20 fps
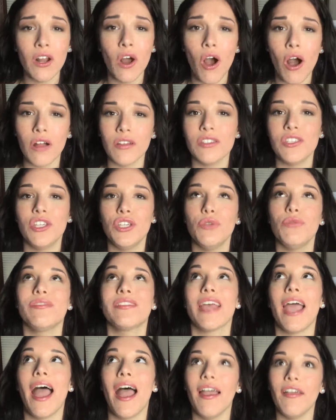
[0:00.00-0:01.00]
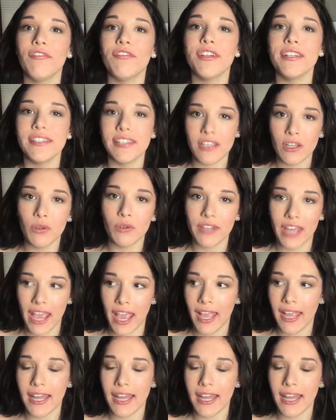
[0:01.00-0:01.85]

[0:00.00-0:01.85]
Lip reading: all to use every single day,